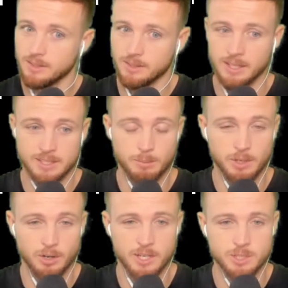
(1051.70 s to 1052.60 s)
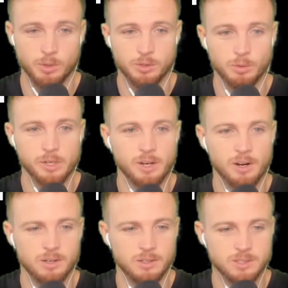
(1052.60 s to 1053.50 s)
That's going to be a crazy one. 3
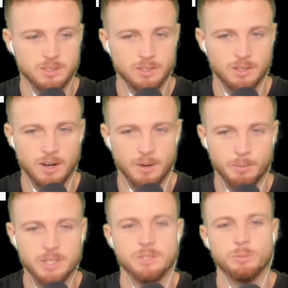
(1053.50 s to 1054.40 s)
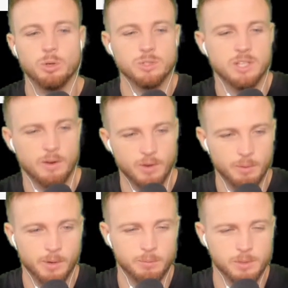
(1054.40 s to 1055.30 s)
dogs. But some cool stuff
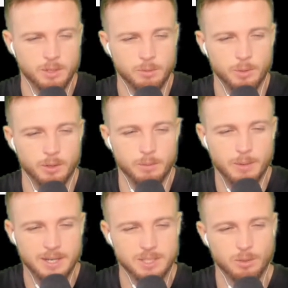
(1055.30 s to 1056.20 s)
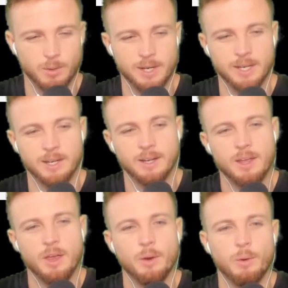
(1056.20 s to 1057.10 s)
coming up in the community. Back to the ranking.
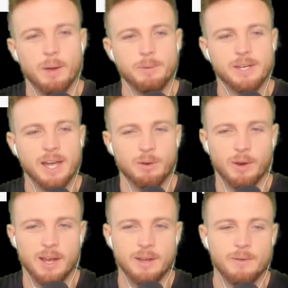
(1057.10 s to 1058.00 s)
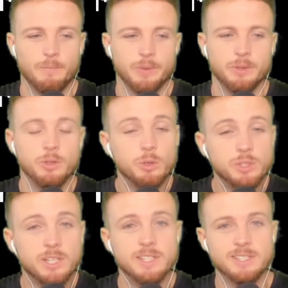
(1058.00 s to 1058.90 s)
YPK Ray, new
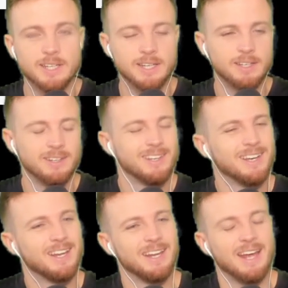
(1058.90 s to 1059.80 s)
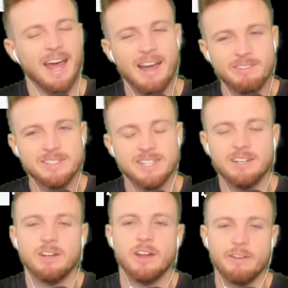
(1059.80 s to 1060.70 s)
to the scene. Haven't
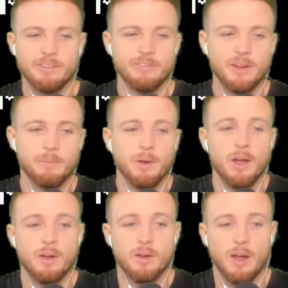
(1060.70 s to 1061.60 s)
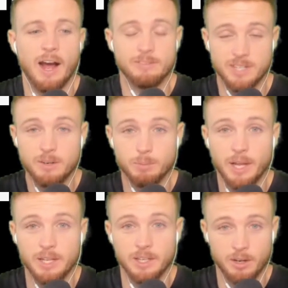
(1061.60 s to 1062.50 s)
seen enough of him. I've seen him
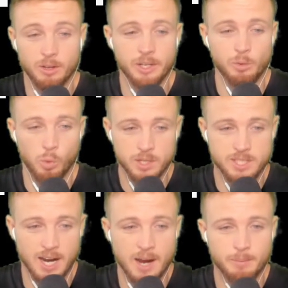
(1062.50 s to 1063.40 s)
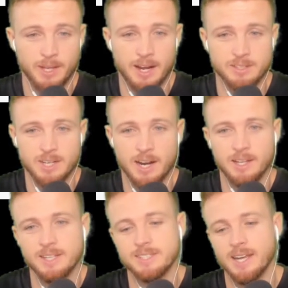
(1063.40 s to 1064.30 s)
play literally one time in the House
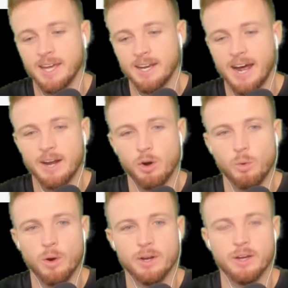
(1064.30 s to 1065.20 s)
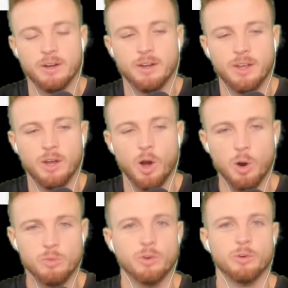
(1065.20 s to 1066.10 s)
Highlights, and I don't want to
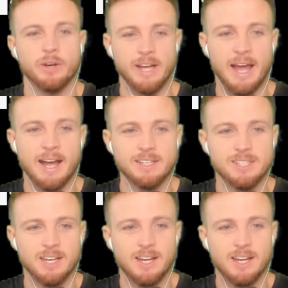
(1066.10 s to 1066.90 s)
overreact.